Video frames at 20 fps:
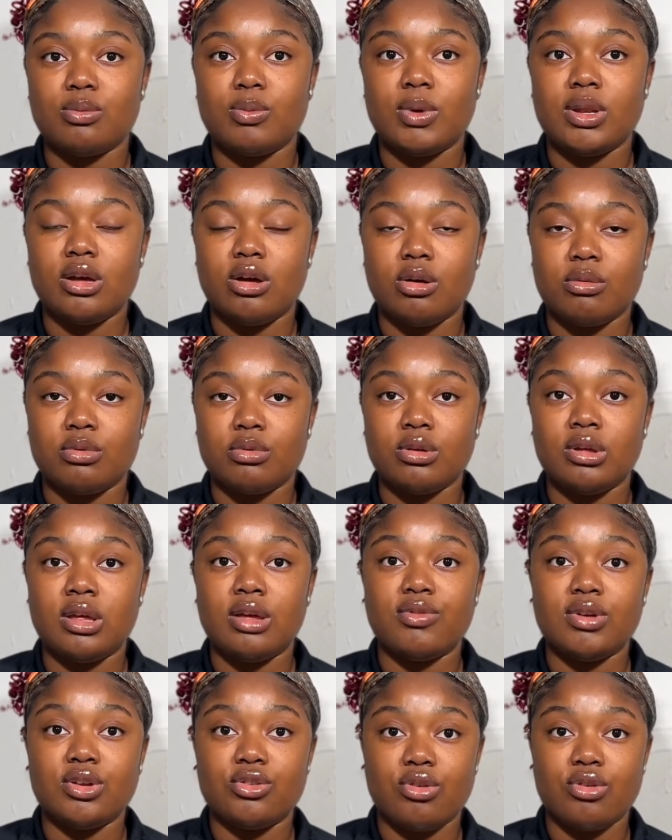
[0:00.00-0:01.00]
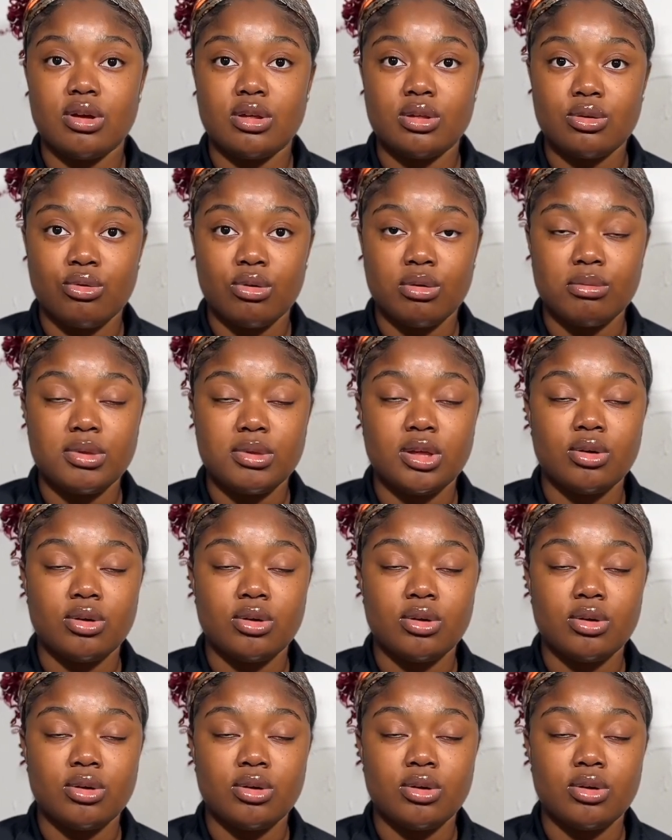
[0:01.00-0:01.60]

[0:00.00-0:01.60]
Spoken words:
when it comes to giving transcripts.